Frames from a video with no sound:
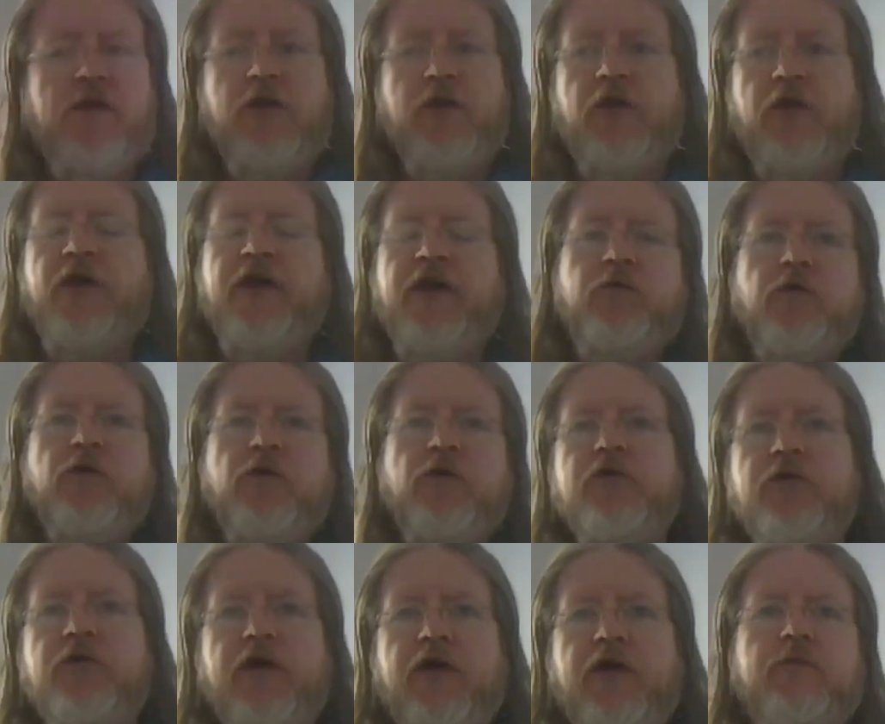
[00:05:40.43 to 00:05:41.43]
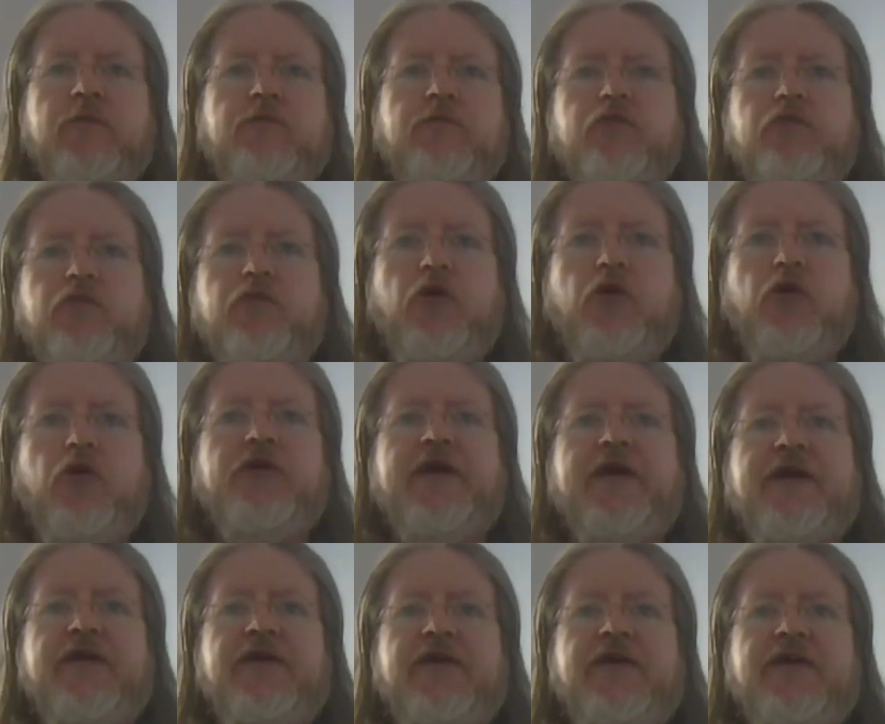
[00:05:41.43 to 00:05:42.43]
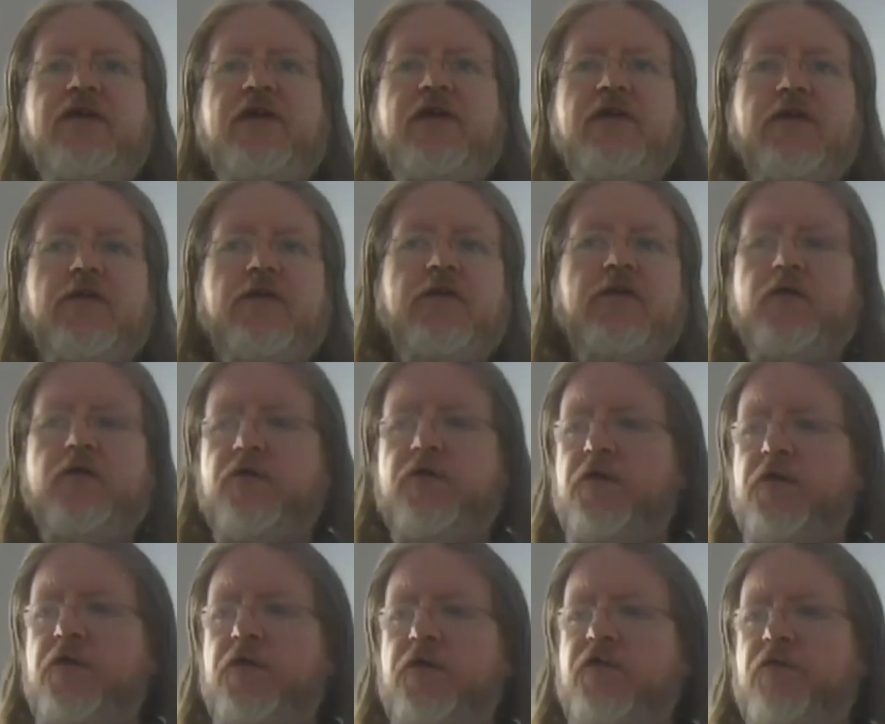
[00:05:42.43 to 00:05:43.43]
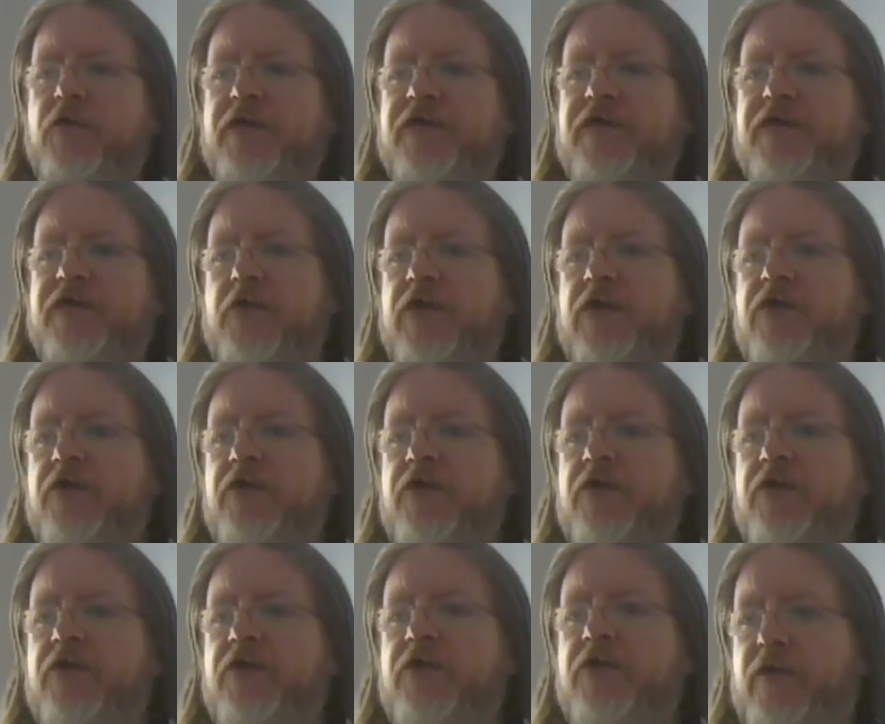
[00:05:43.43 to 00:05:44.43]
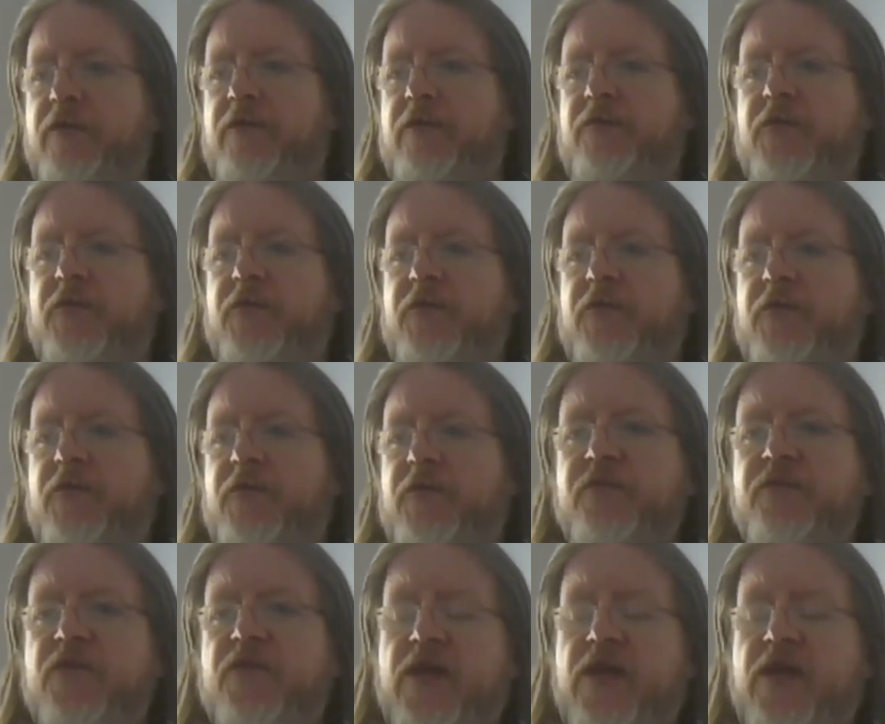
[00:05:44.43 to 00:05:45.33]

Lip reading: you might want to have a broad idea of what's going to happen. All right.